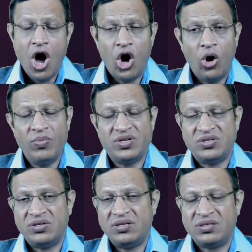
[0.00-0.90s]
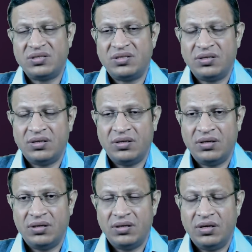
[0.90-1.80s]
How much risks
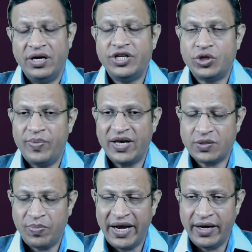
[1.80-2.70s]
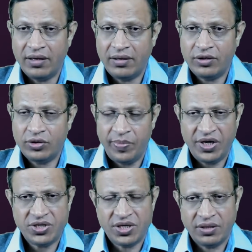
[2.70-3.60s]
needs to be explained to the
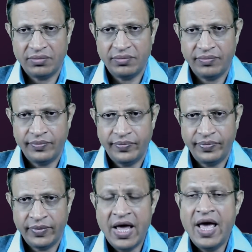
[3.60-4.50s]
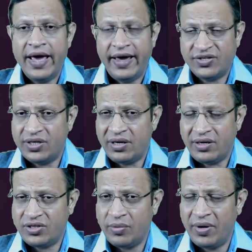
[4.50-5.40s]
patient? Is it
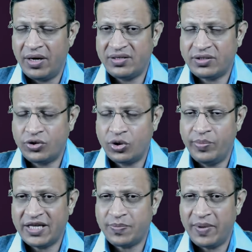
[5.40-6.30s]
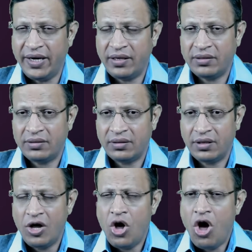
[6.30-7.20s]
reasonable risks should be explained?
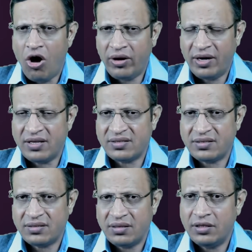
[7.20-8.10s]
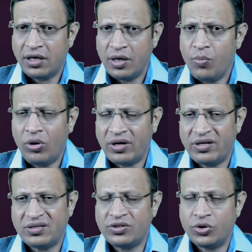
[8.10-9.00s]
or else the remote
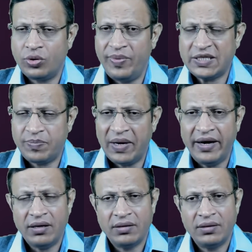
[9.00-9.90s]
risk should be explained